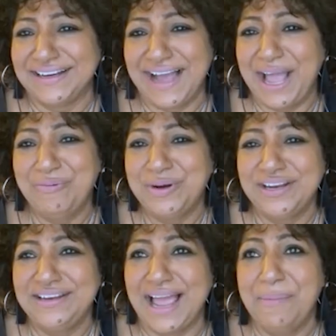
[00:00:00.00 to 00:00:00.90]
I
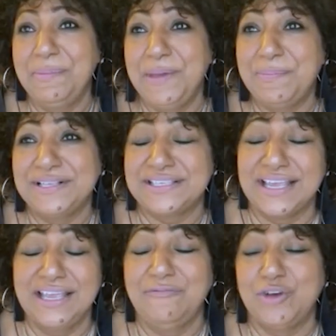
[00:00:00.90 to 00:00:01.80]
wouldn't. I mean, people
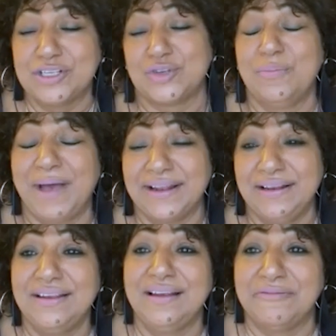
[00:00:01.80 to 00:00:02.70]
say, if you're so
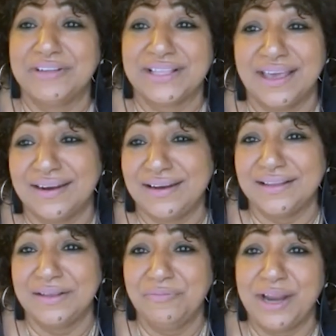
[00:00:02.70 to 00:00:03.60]
madly in love with Kerala,
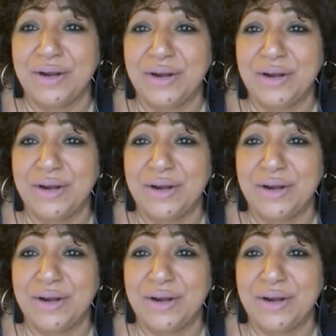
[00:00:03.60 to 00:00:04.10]
then why don't you live